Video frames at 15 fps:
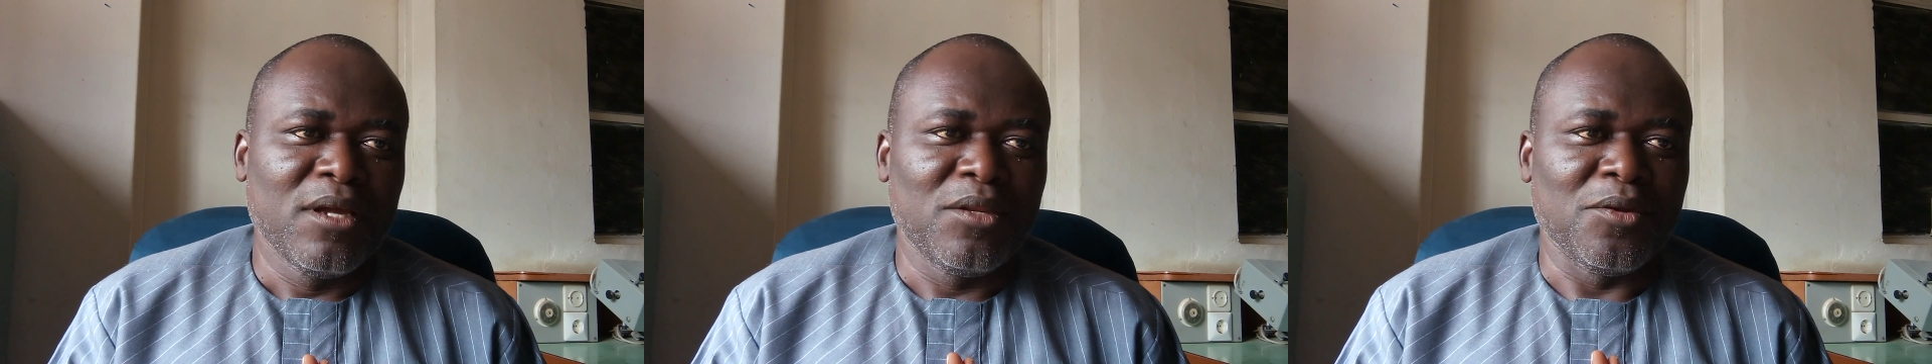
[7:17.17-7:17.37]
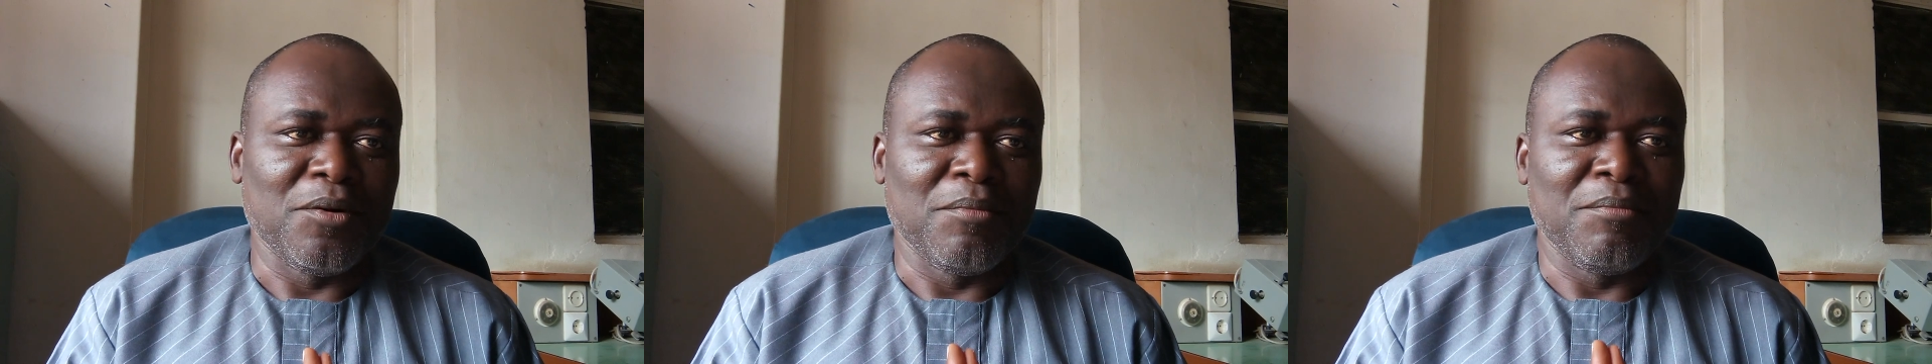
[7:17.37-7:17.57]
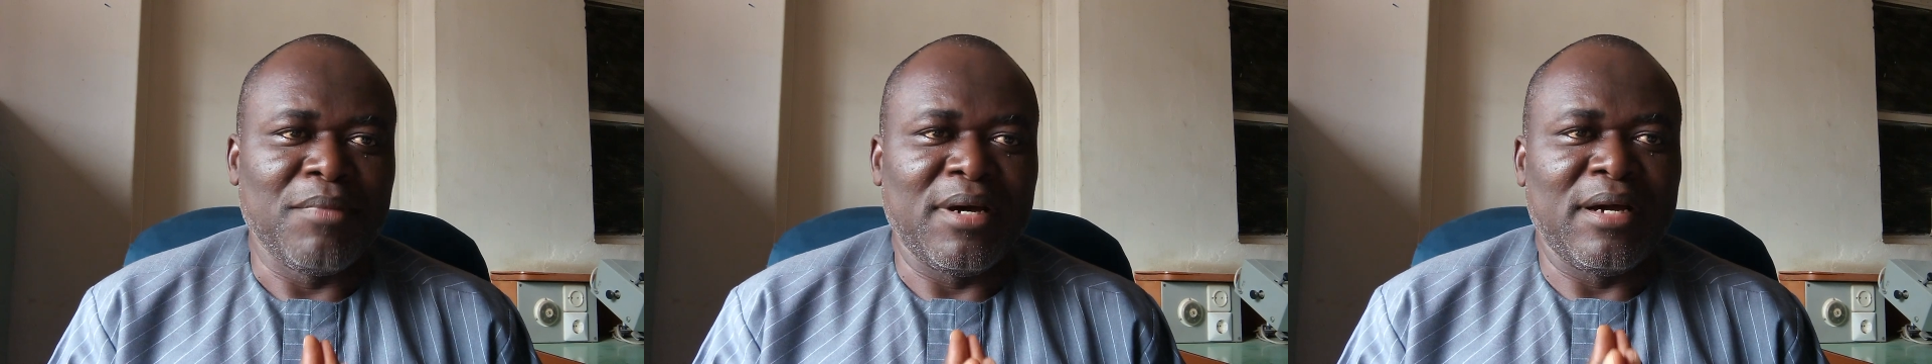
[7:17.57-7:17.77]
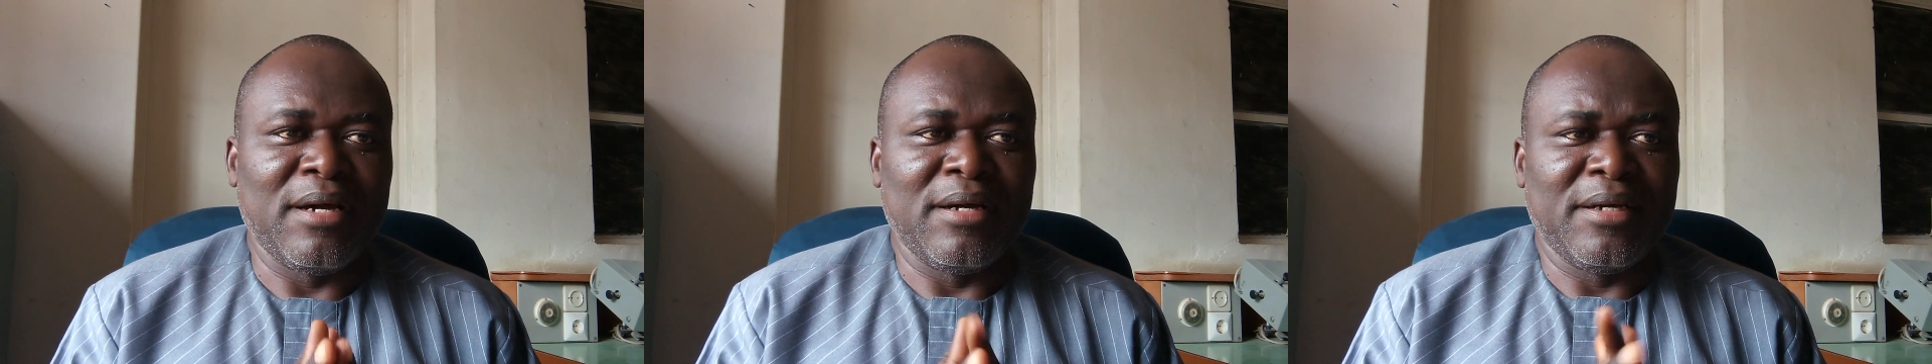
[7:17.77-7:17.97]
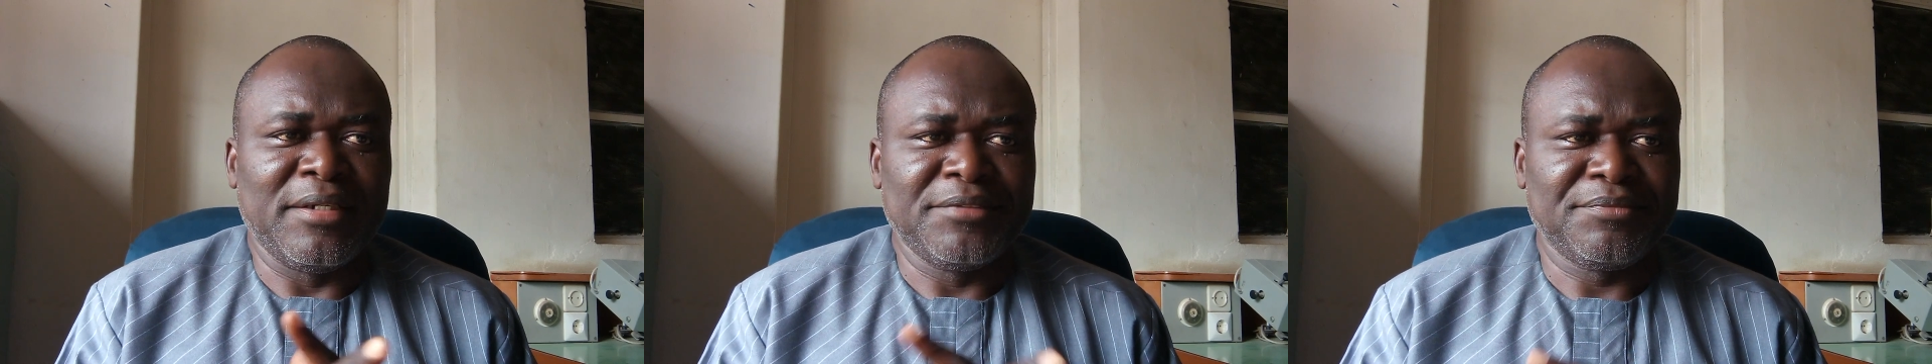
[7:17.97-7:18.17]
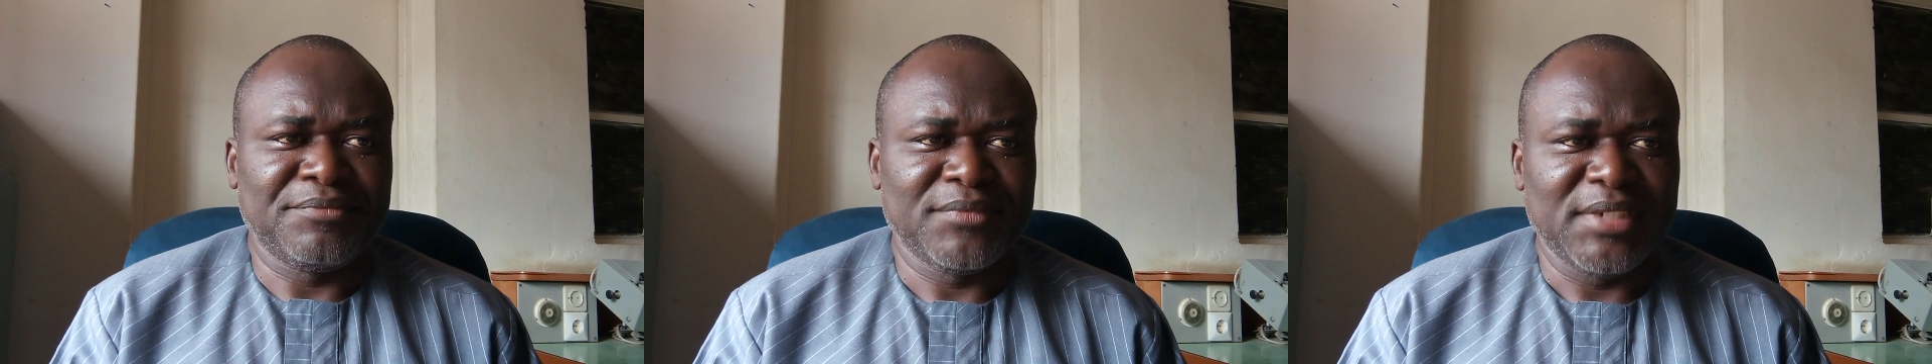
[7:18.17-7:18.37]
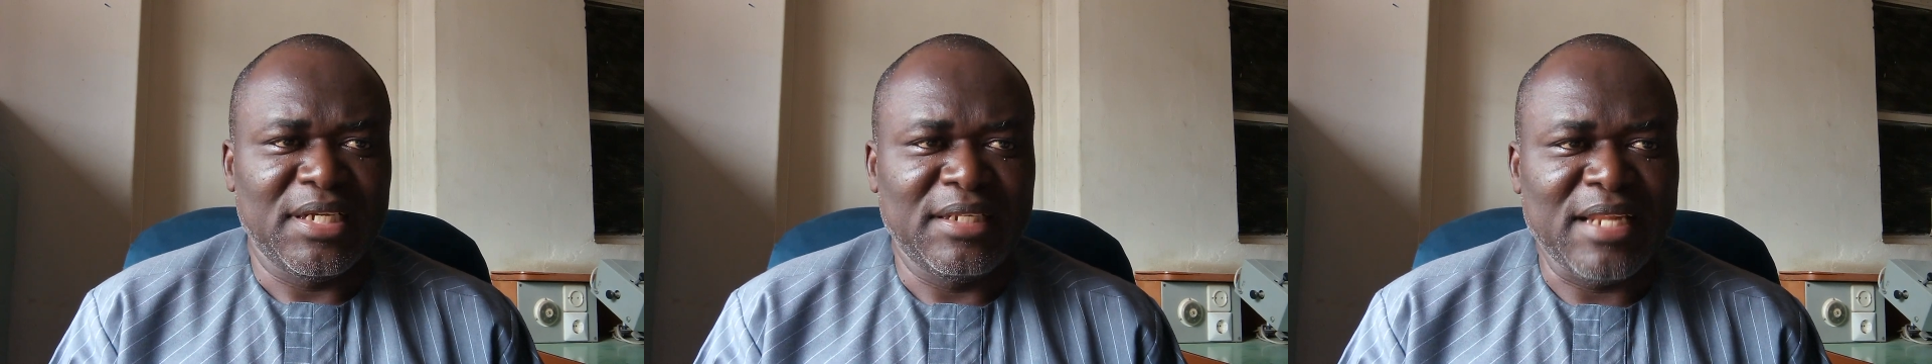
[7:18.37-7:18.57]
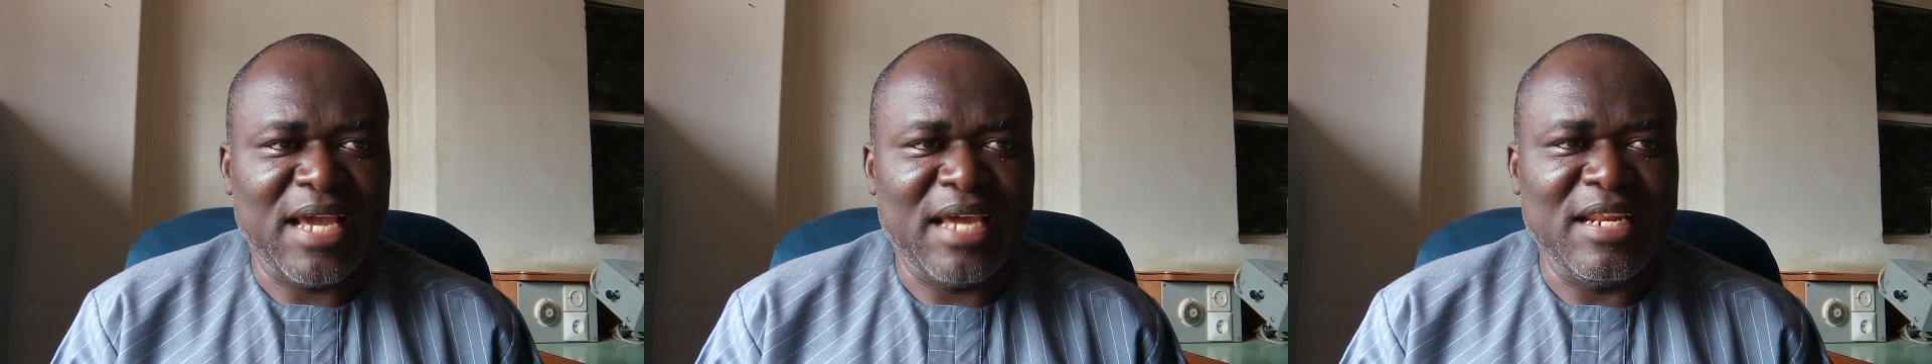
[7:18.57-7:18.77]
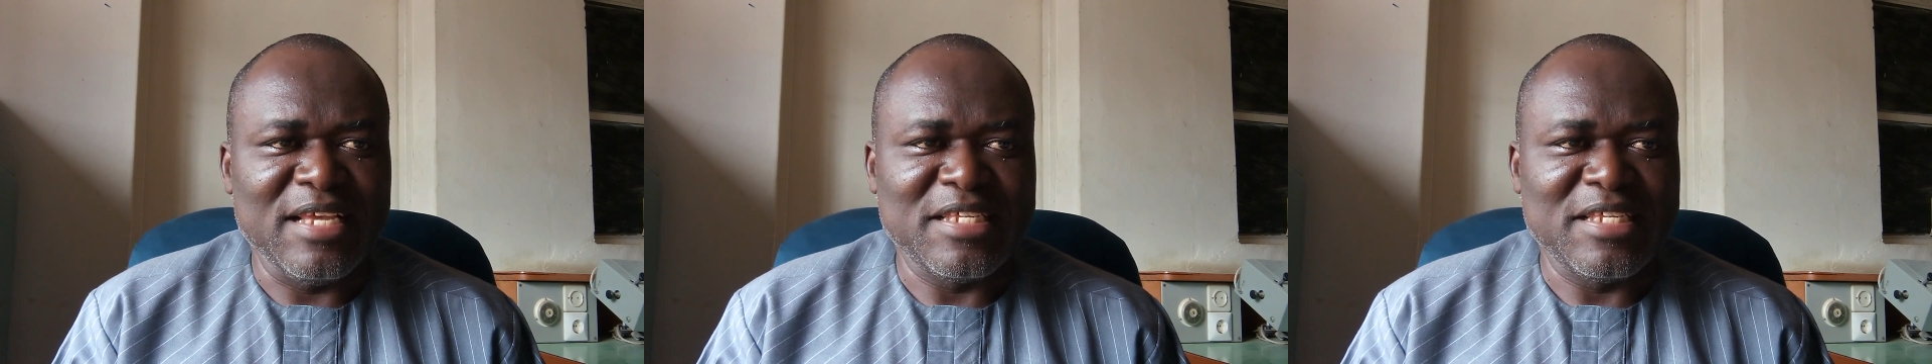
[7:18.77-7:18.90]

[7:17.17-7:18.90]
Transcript: Number 9